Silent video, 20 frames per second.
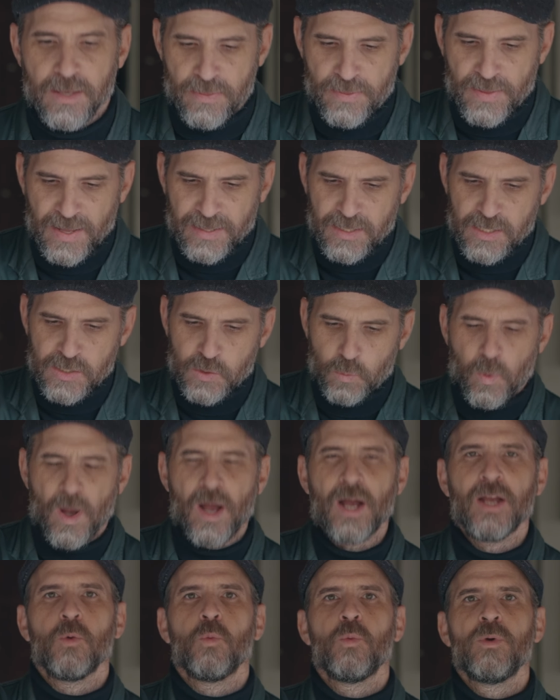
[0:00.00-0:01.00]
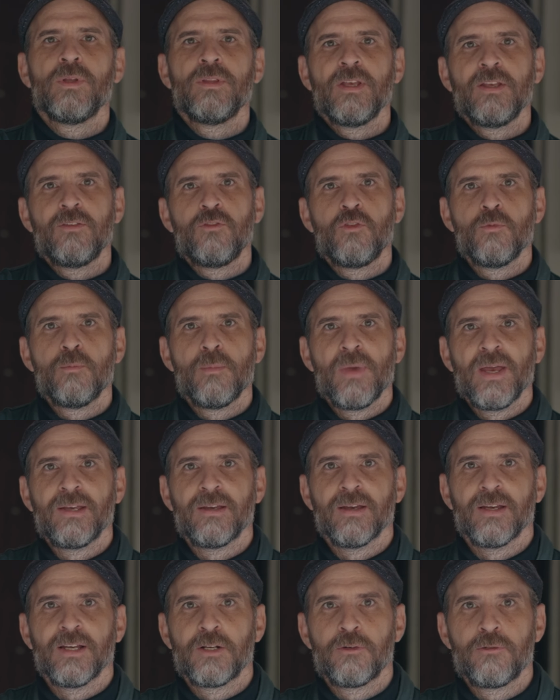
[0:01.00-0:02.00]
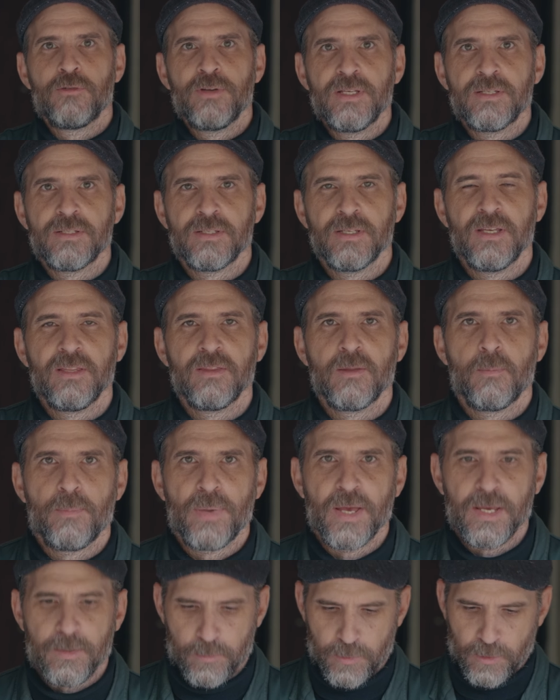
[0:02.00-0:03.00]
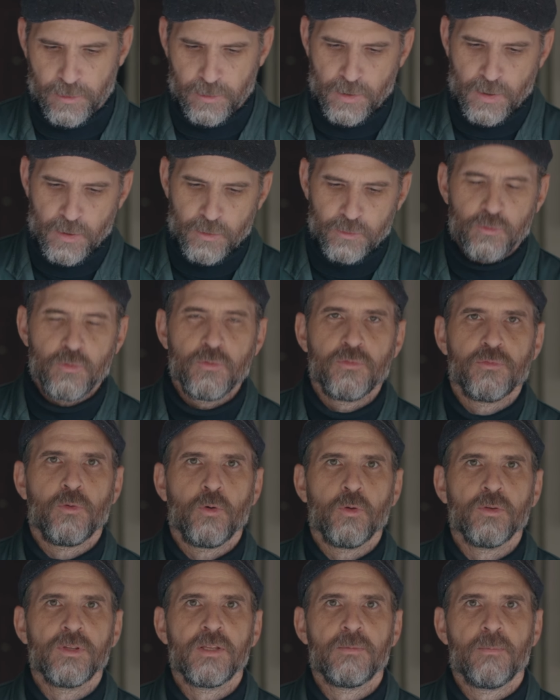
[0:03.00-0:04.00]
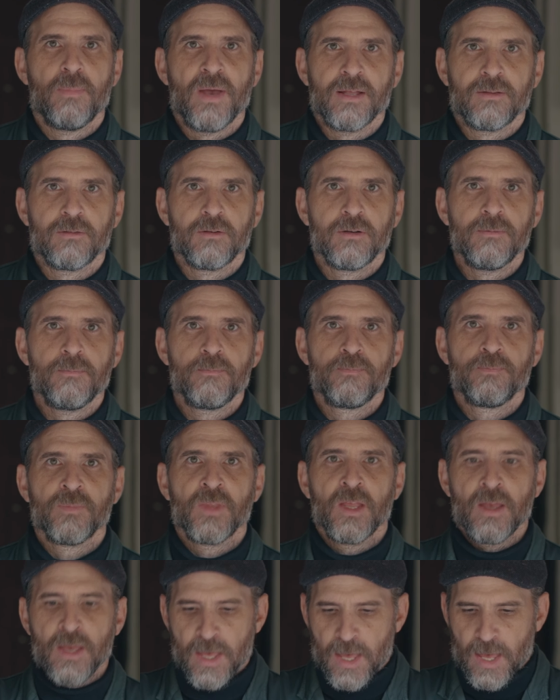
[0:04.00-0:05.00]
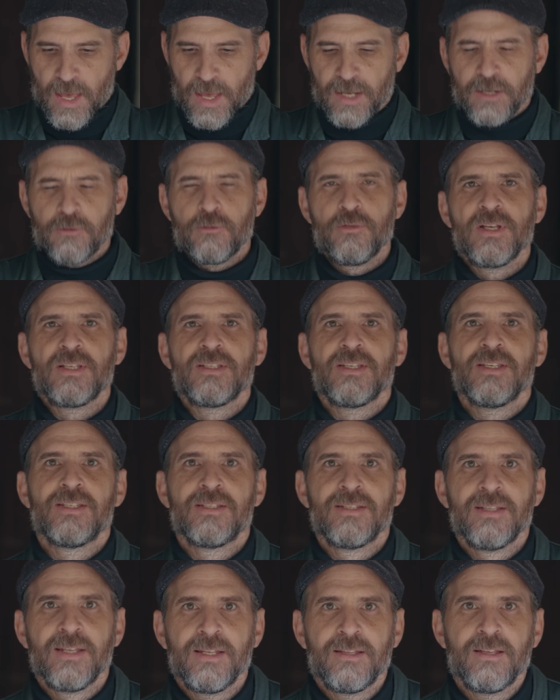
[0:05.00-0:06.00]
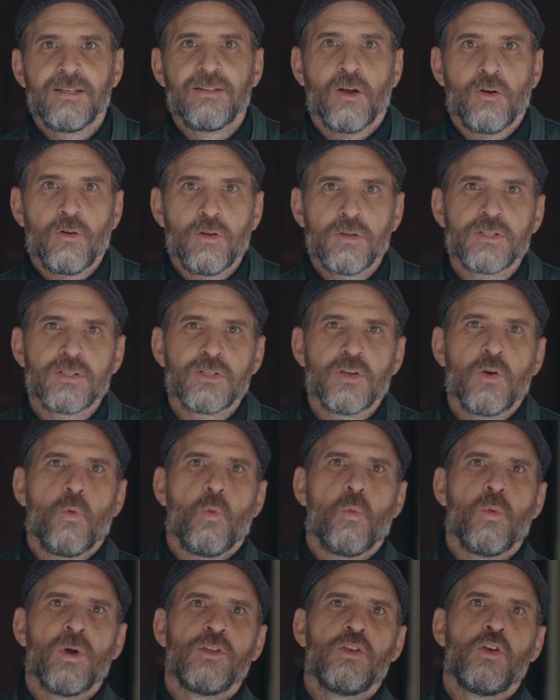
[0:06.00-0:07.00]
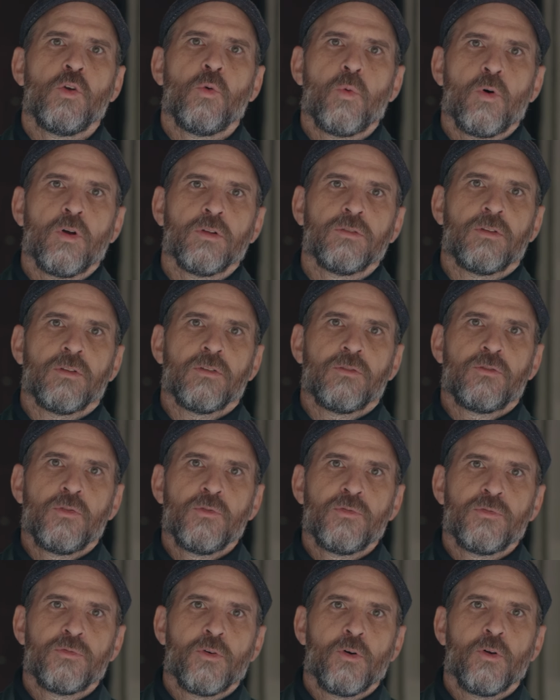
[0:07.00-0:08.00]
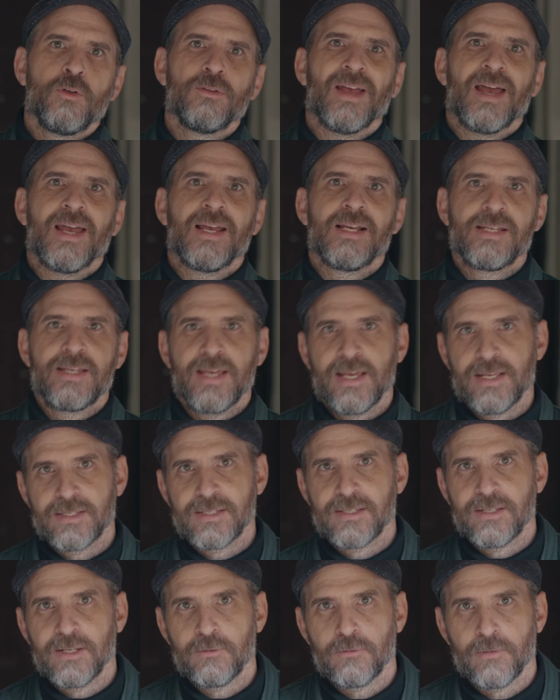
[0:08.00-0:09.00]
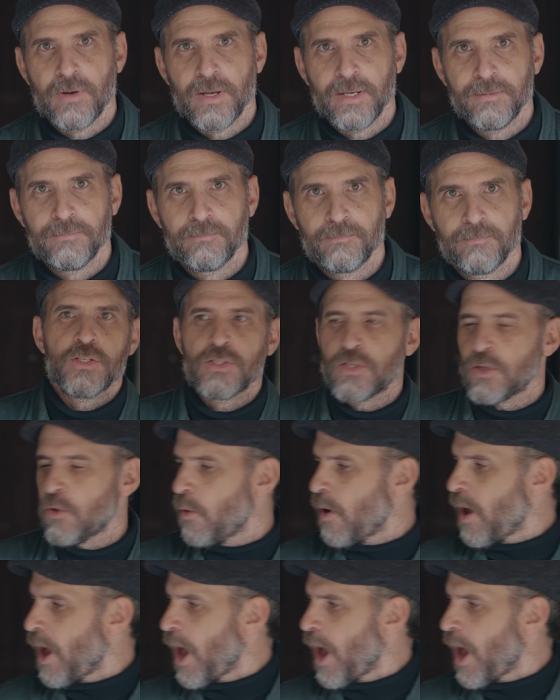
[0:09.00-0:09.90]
and that is why we need to make a crease in the paper to fold it better. A crease is needed also when you want to fold against the grain. So